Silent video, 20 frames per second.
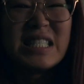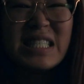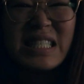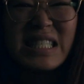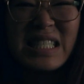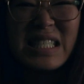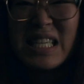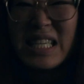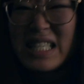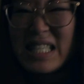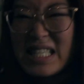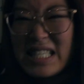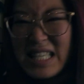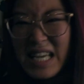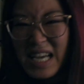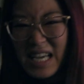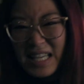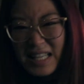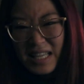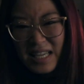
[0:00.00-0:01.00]

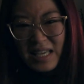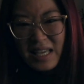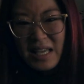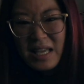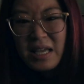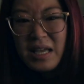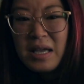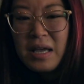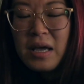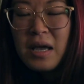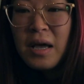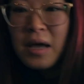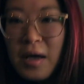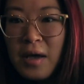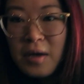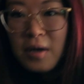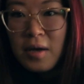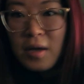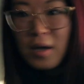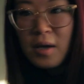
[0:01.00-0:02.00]
sun
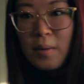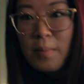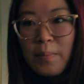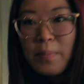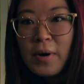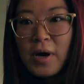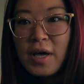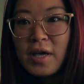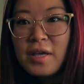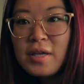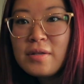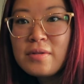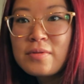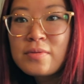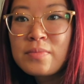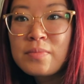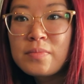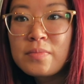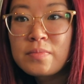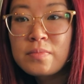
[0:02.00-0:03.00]
but
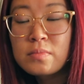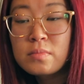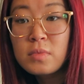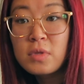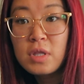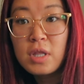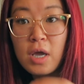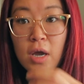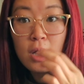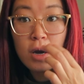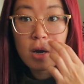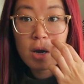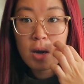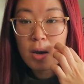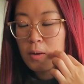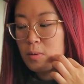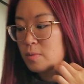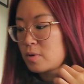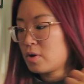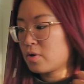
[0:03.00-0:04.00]
there,
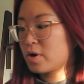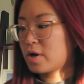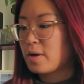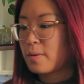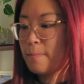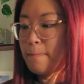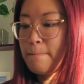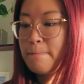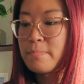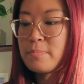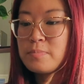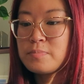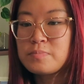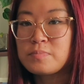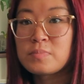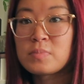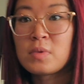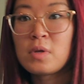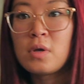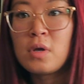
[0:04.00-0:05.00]

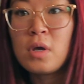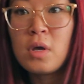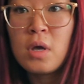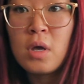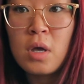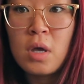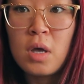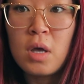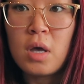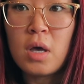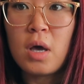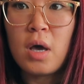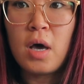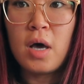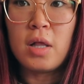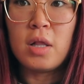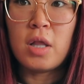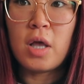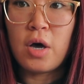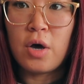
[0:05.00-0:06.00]
okay.
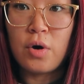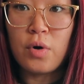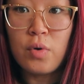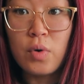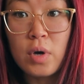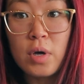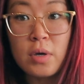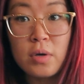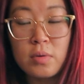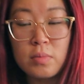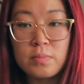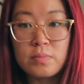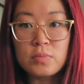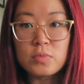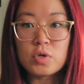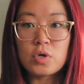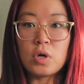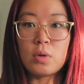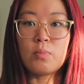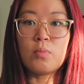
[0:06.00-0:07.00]
Hello,
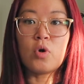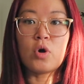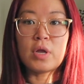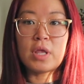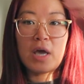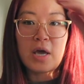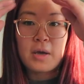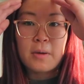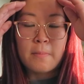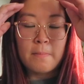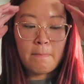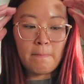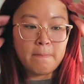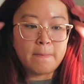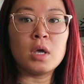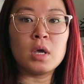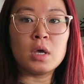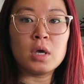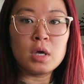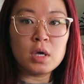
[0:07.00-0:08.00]
good morning.
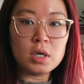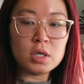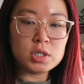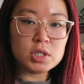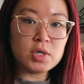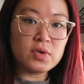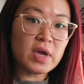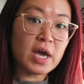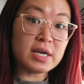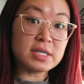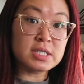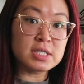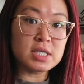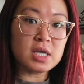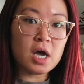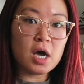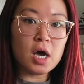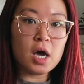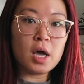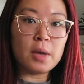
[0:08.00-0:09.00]
So yes,
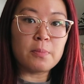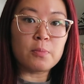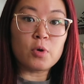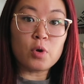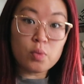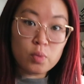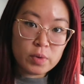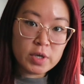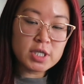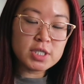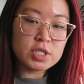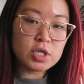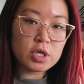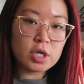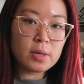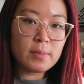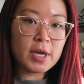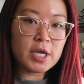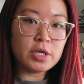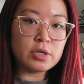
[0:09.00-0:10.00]
I'm
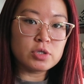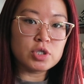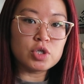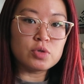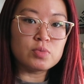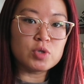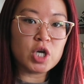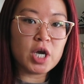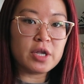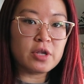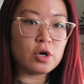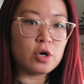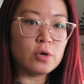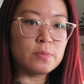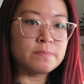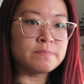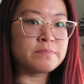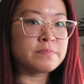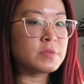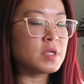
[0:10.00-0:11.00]
restarting my YouTube
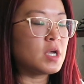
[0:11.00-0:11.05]
channel.